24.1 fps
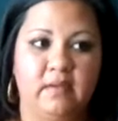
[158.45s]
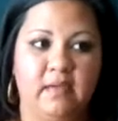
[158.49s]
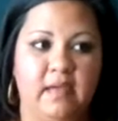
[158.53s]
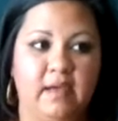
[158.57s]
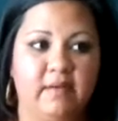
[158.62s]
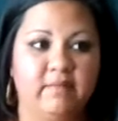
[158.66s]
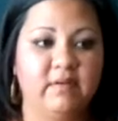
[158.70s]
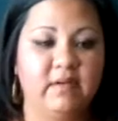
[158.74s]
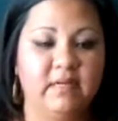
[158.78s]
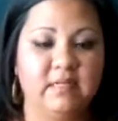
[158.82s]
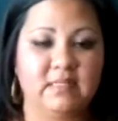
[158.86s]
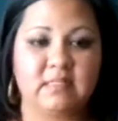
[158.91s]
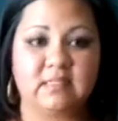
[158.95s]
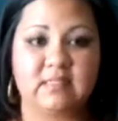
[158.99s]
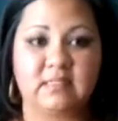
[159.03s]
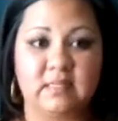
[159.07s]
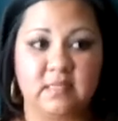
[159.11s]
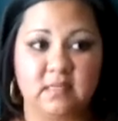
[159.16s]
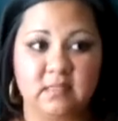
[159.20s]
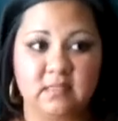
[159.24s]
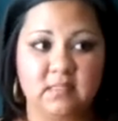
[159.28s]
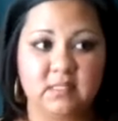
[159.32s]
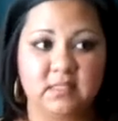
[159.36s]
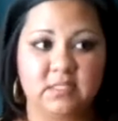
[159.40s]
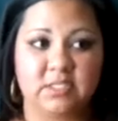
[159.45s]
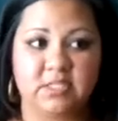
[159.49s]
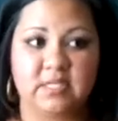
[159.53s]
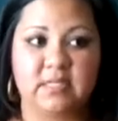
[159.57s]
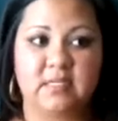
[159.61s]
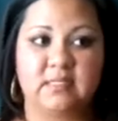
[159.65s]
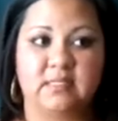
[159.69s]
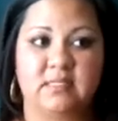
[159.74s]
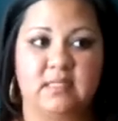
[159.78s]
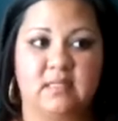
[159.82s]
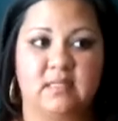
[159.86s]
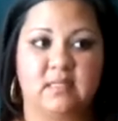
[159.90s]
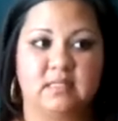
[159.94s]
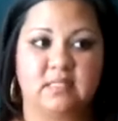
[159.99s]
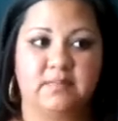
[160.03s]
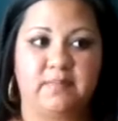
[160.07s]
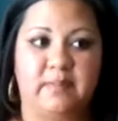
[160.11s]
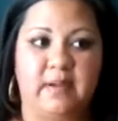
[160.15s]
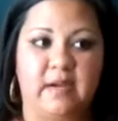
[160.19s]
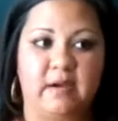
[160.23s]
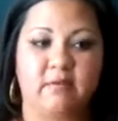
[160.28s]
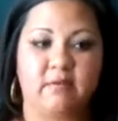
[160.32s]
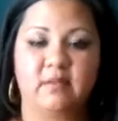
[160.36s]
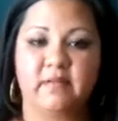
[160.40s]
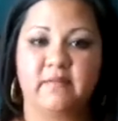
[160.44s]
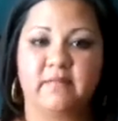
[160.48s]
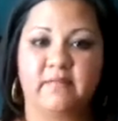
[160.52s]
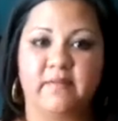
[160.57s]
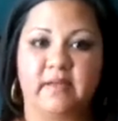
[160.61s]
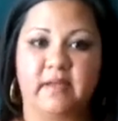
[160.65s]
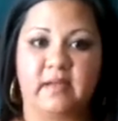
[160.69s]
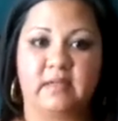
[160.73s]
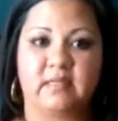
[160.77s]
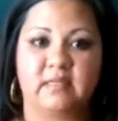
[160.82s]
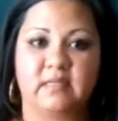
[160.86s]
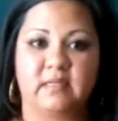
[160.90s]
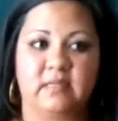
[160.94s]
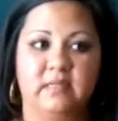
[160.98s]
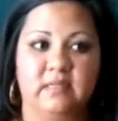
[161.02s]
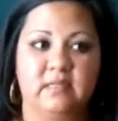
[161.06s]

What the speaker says: Evidence does suggest that the spiral effect